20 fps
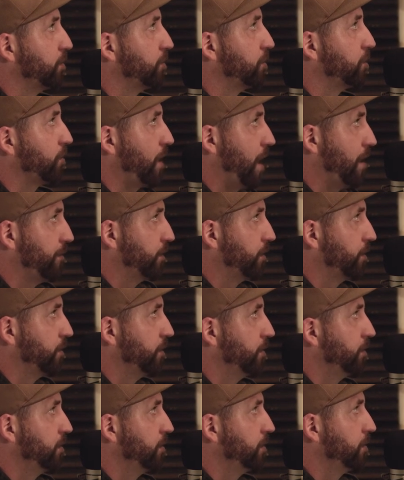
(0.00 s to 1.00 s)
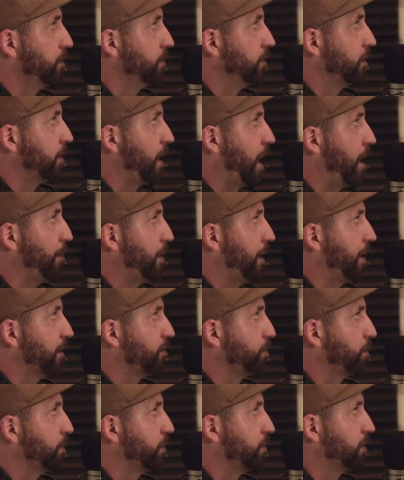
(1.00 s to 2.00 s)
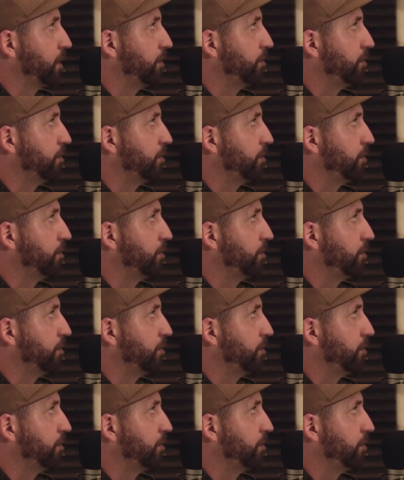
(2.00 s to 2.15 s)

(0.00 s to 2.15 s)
to travel or not possible